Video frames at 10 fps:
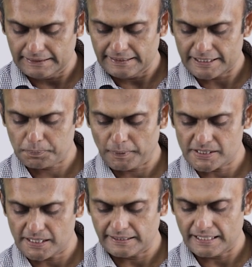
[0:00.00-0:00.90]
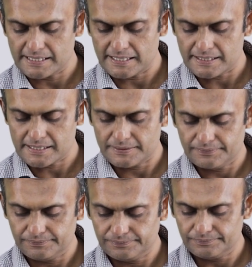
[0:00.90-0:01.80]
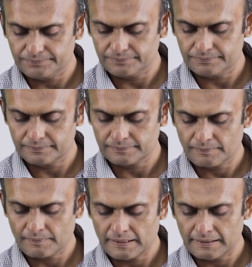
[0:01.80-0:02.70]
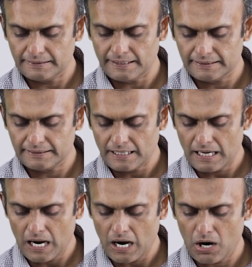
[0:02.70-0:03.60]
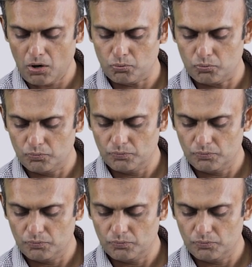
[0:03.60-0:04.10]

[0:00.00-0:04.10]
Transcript: expression tells us that how